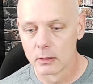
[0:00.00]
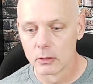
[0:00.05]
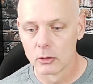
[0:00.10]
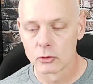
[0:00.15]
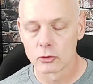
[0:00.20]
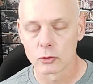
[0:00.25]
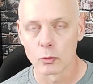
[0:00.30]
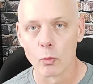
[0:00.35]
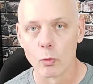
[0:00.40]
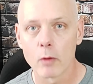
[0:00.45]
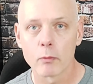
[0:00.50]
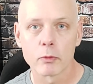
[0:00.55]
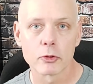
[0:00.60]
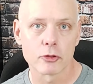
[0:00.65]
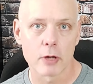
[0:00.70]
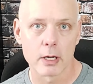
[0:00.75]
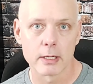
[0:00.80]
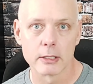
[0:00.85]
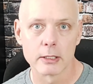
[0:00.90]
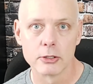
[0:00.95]
So what we're
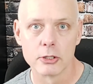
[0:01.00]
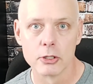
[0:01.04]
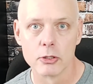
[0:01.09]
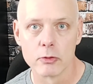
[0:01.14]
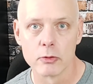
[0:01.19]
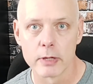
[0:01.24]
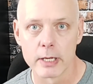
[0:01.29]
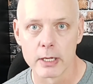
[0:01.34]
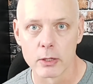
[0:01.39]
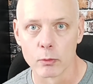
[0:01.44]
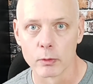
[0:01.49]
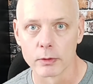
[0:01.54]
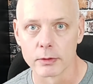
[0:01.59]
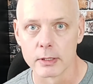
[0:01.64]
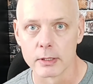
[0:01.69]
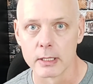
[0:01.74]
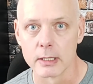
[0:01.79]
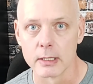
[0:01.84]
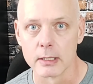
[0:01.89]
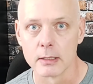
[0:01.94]
trying to do here with
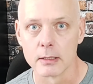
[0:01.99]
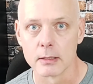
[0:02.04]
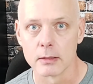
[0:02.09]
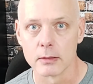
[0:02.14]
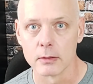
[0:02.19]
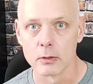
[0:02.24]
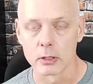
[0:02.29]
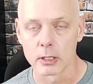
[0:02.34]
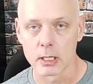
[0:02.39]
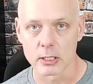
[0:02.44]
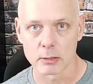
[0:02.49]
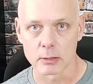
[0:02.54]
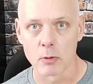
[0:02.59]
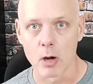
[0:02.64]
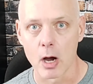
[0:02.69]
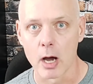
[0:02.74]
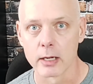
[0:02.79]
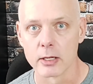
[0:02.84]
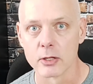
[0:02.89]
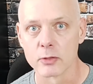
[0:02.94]
the custom
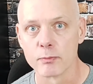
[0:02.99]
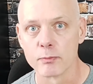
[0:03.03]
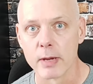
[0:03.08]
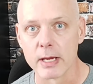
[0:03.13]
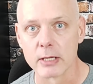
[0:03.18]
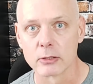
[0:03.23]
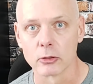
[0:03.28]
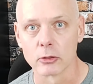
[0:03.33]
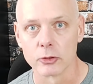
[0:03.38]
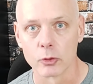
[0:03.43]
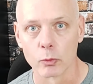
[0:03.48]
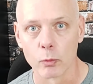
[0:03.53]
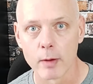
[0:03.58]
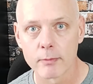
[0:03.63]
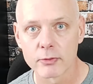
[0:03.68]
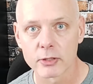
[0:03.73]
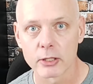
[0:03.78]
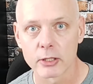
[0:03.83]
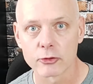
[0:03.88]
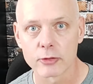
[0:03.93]
audience based on your
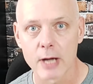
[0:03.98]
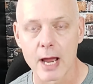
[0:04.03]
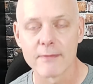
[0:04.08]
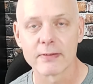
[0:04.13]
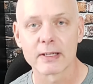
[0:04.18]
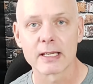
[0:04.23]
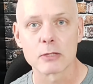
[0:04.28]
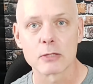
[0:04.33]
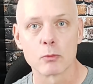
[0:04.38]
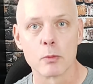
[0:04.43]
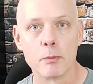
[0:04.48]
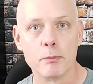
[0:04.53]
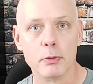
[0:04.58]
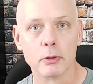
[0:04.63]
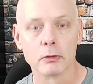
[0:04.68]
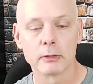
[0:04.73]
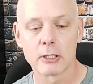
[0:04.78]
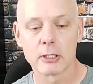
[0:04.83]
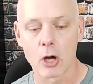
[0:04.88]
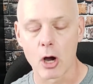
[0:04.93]
website traffic is we're
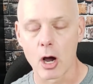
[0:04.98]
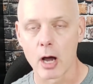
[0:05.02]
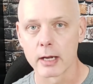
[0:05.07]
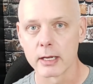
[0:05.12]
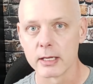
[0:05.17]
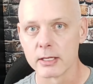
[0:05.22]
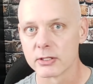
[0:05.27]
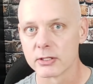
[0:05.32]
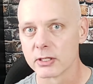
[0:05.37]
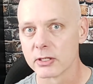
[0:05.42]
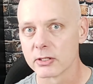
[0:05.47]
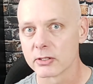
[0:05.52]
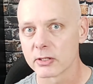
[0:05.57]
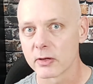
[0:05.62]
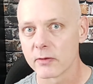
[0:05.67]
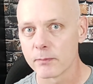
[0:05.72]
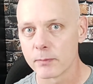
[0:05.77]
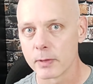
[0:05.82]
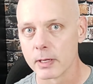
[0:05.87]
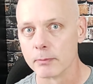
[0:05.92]
building audiences
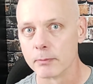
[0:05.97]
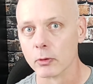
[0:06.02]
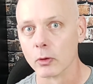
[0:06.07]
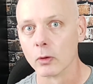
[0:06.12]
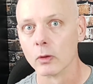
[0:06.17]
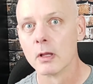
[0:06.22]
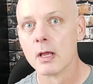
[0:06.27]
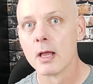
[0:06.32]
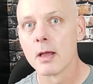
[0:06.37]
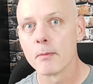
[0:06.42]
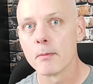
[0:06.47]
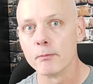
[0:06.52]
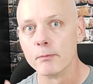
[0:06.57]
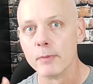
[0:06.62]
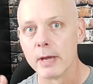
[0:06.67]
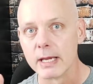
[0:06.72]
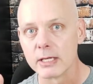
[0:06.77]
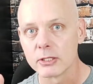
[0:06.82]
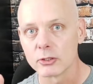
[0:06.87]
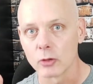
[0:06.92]
of people
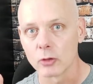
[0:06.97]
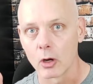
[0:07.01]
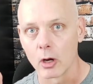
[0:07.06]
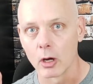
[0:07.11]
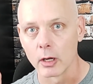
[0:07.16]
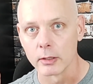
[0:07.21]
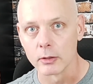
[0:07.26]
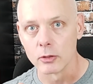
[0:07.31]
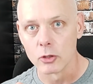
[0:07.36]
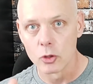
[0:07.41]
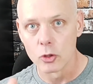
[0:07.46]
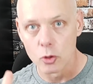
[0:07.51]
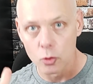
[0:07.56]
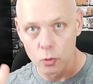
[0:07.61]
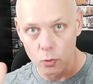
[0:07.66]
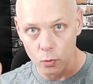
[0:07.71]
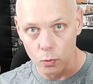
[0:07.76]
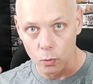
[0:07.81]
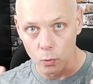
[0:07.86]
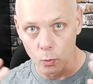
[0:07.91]
based on
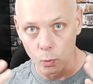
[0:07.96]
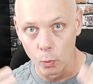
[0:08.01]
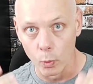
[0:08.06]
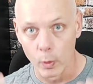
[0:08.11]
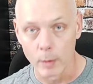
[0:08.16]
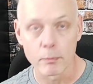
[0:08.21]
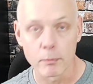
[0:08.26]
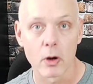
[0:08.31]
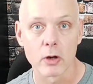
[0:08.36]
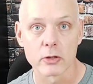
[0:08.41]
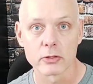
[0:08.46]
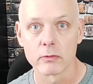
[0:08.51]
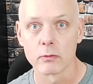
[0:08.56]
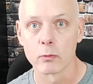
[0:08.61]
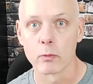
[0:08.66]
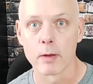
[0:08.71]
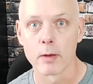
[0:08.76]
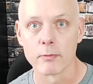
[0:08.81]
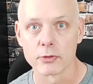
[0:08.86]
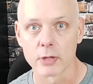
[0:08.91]
what parts of the
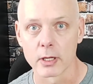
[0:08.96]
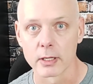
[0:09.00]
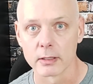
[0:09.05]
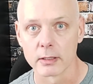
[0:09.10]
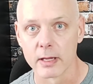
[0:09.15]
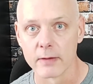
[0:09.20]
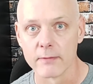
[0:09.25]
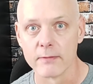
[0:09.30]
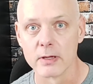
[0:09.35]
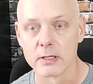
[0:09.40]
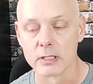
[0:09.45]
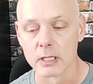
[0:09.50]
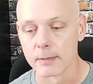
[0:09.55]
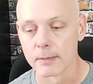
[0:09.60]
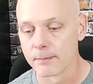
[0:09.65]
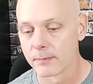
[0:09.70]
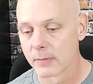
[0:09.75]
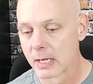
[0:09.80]
website they visit.